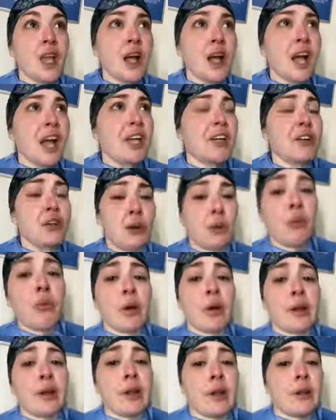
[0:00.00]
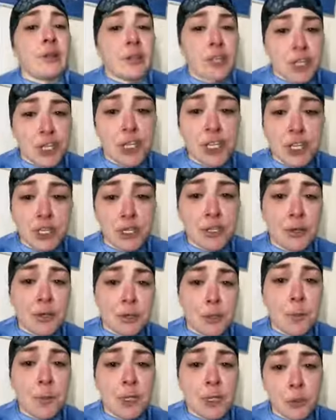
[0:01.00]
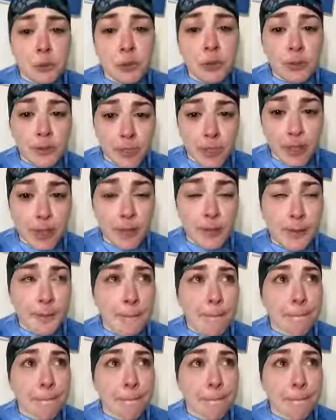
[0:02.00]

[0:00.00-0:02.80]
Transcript: I know we're gonna have a shit ton of people die.